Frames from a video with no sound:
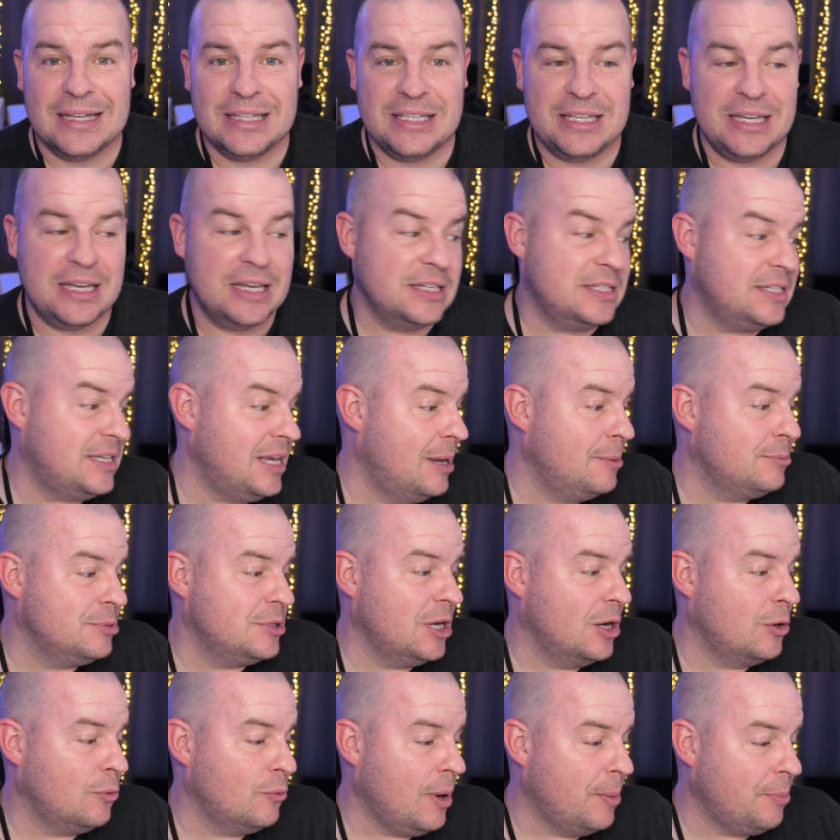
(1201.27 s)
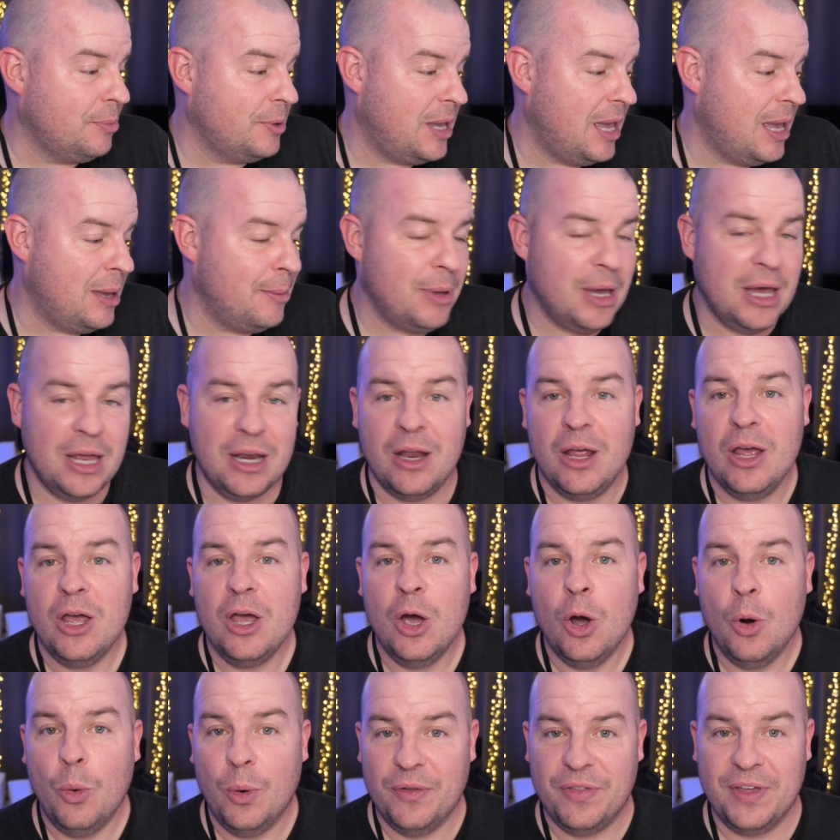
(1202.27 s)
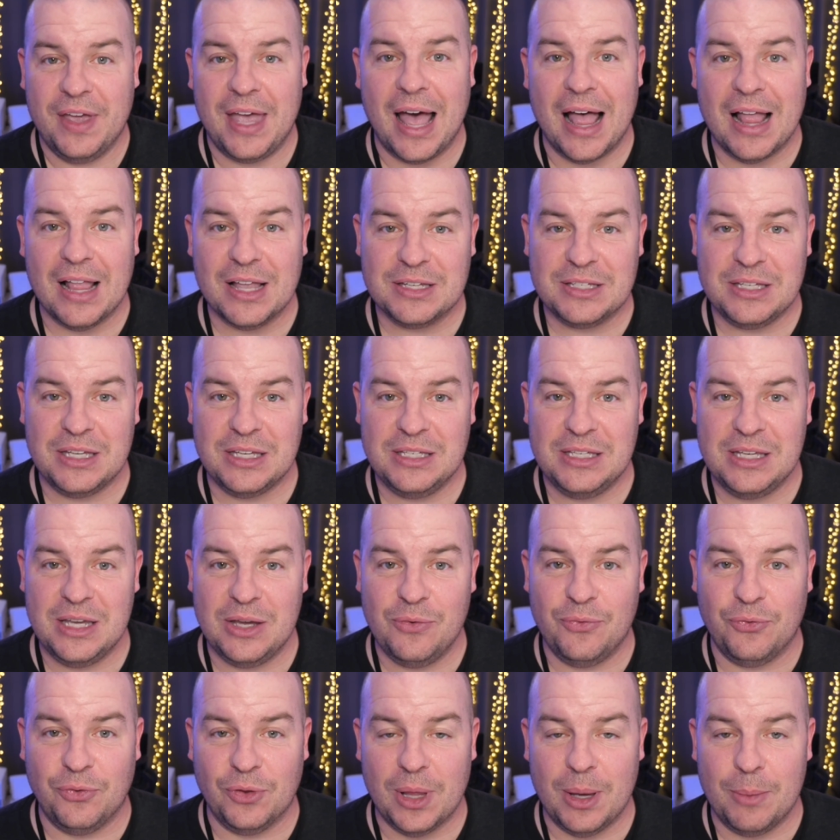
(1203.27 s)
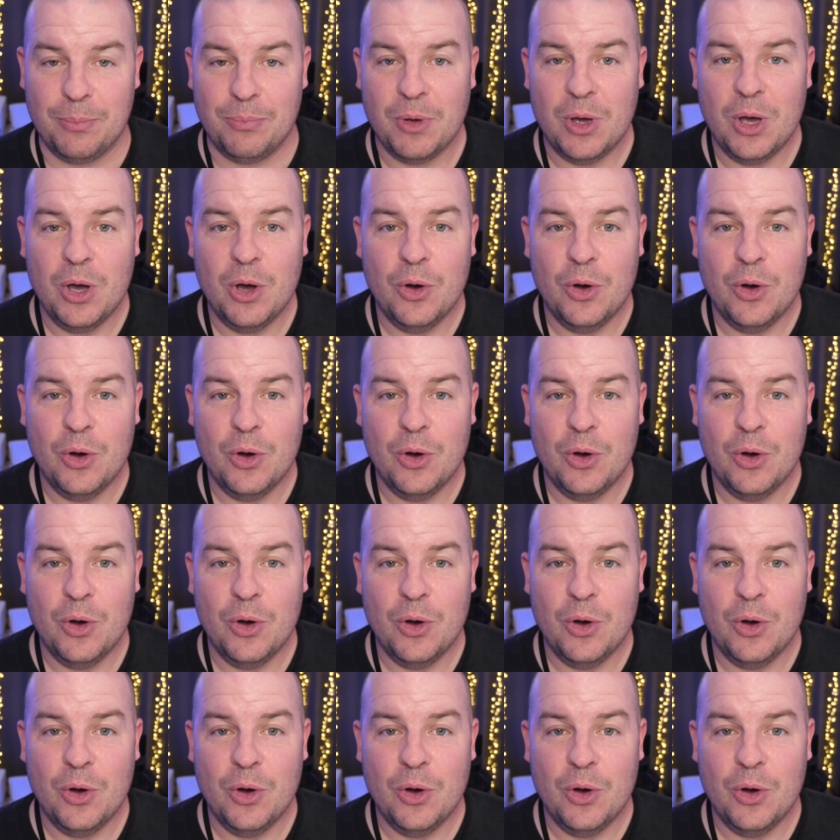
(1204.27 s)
A Samsung rep came in with a Galaxy Z Flip